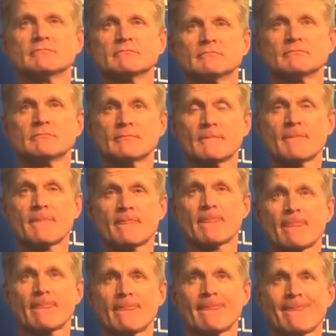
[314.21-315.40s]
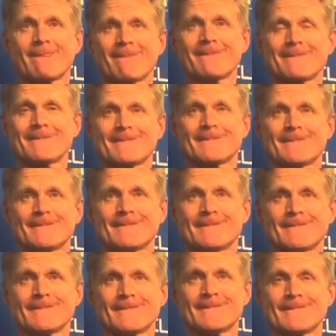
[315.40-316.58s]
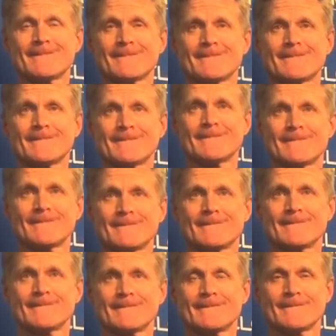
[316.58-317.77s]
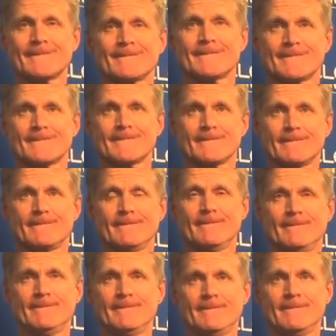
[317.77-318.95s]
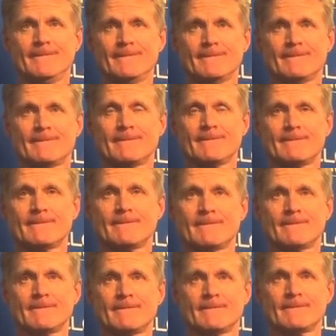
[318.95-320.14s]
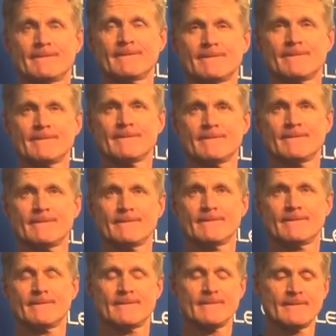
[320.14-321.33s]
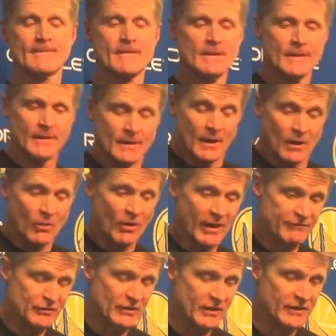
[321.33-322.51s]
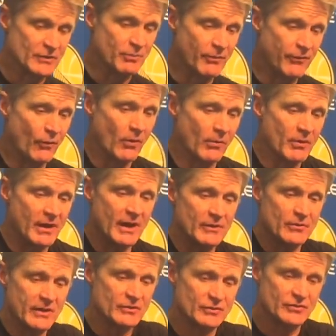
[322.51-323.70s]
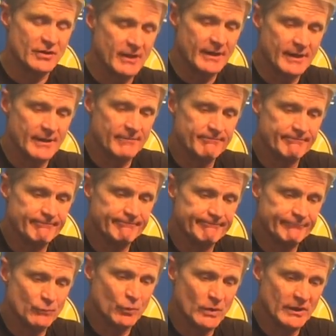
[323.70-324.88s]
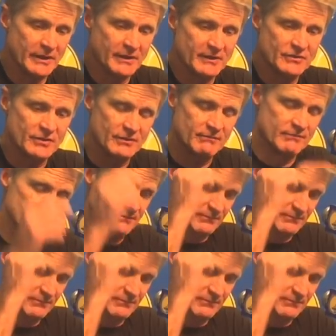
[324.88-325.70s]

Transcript: uh, his ultimate willingness to come off the bench in 2014 for, for your for what you had coming in as a new coach? Well, I've said this before, but Andre's uh, willingness to